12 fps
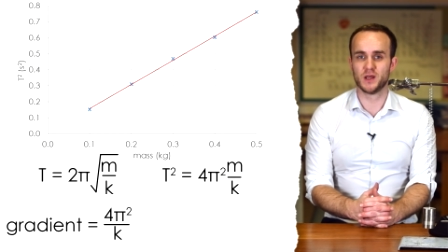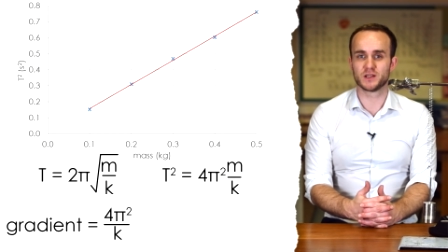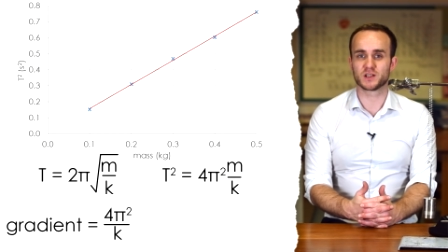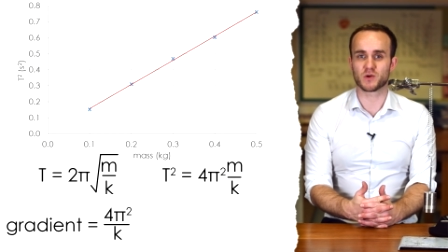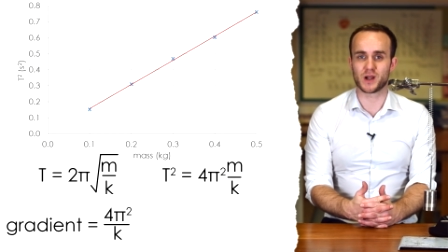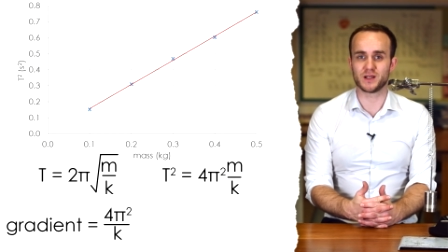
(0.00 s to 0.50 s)

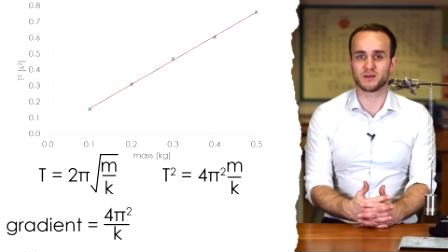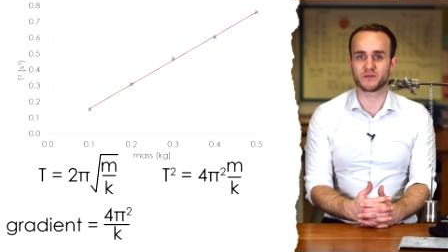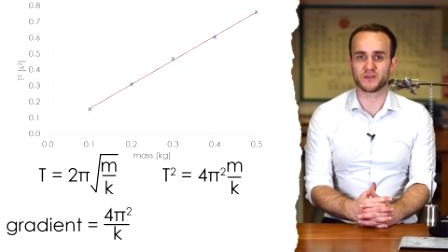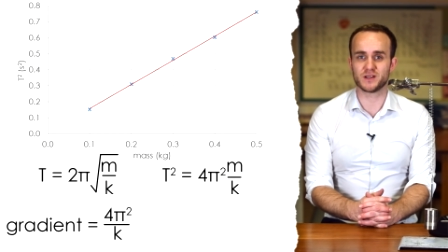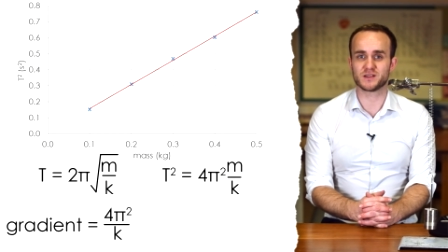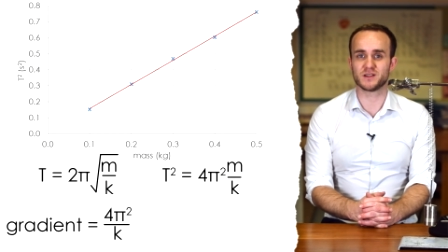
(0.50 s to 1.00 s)
The gradient of
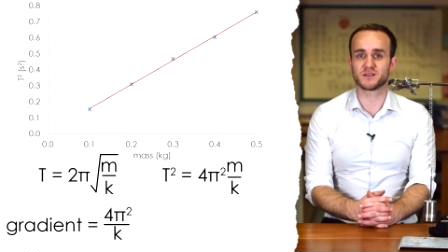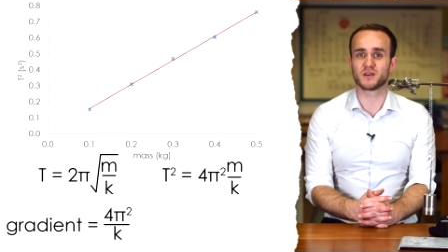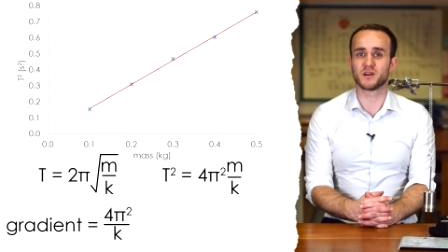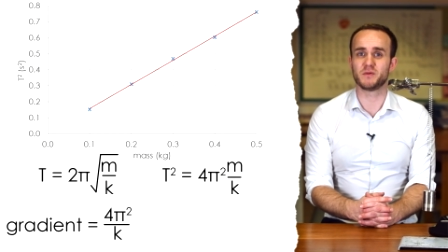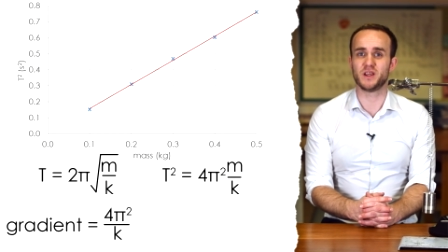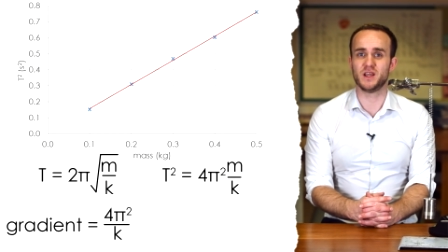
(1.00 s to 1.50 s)
this is
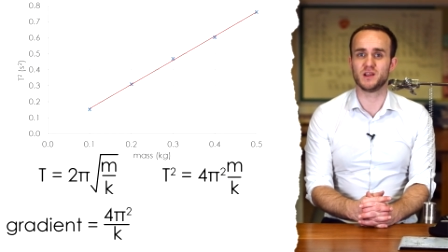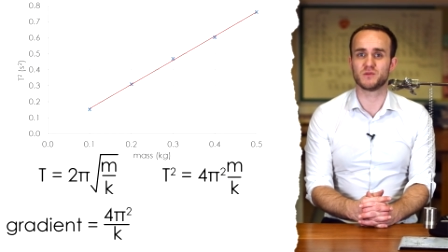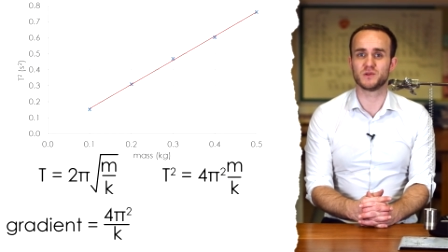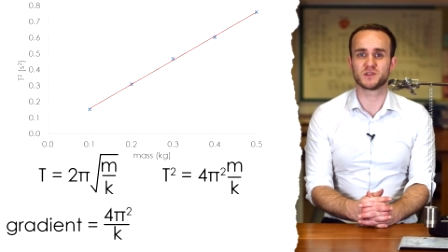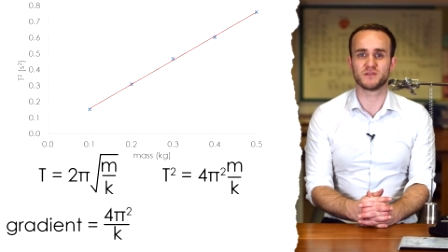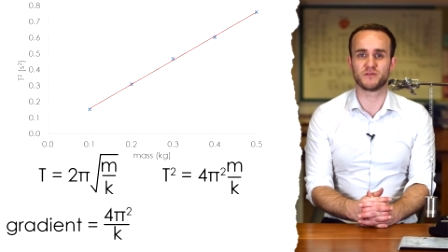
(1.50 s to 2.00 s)
going to be
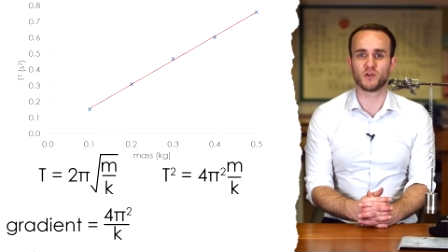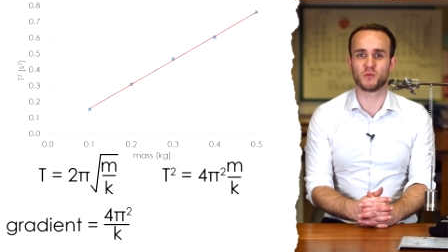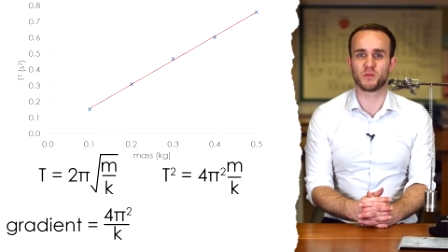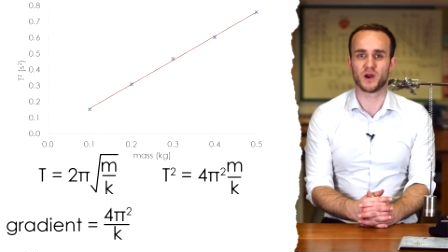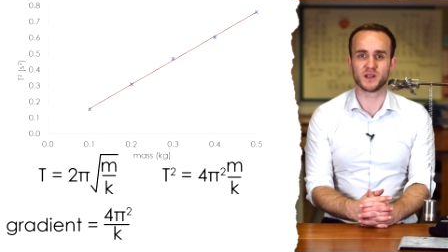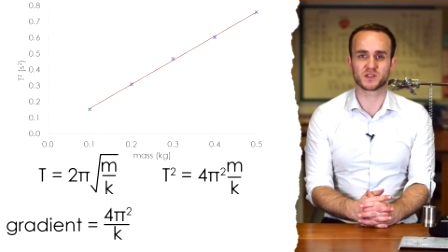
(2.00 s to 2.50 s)
equal to 4
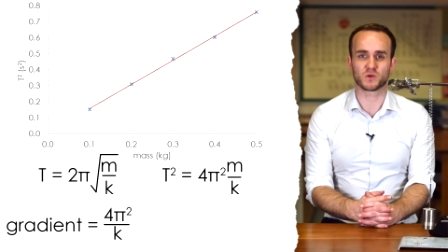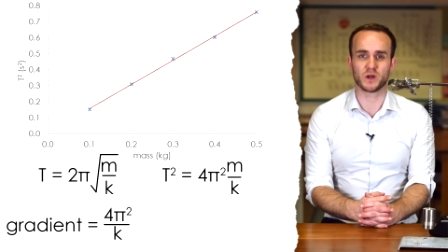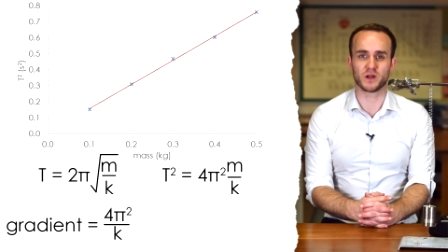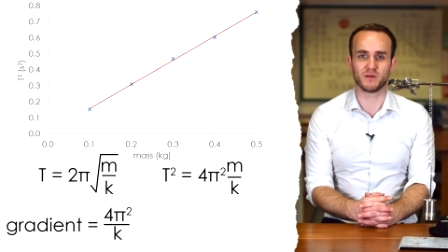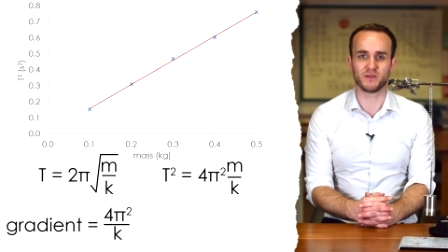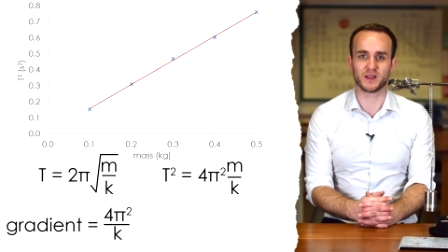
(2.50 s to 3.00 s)
pi
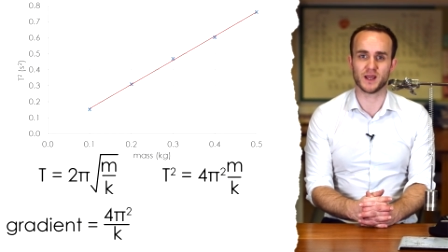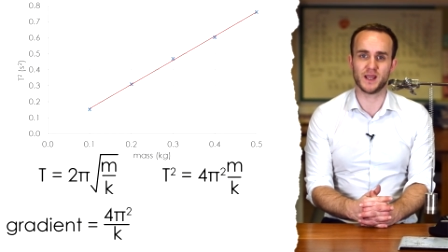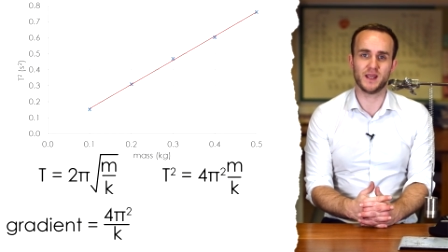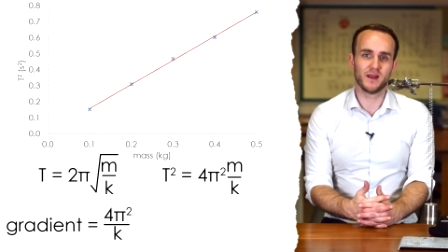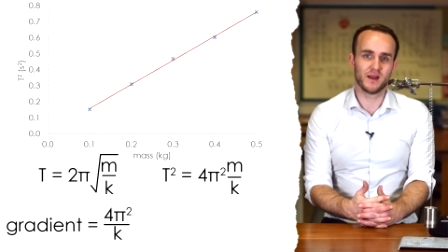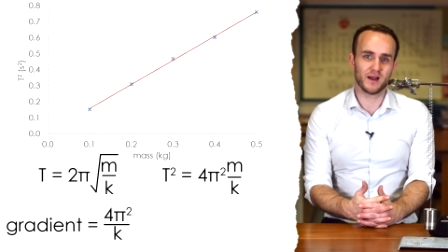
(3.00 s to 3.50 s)
squared over k